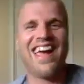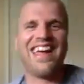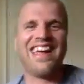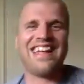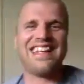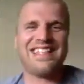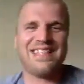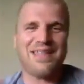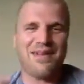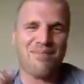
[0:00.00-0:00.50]

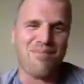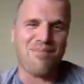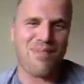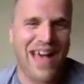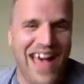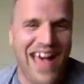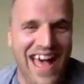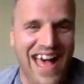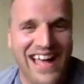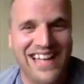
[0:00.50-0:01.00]
He's the
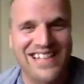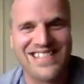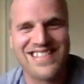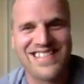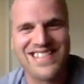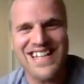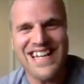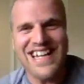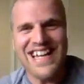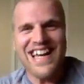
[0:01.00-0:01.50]

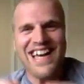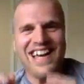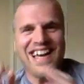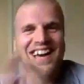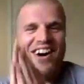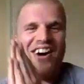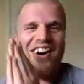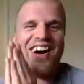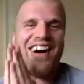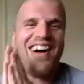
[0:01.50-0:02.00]
best.
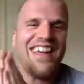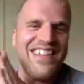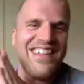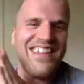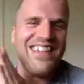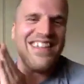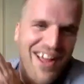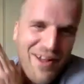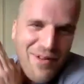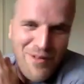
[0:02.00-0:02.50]
Oh, I
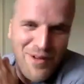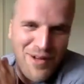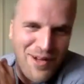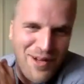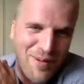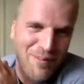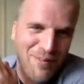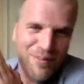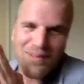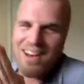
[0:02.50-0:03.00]

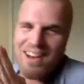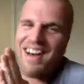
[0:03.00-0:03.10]
love him.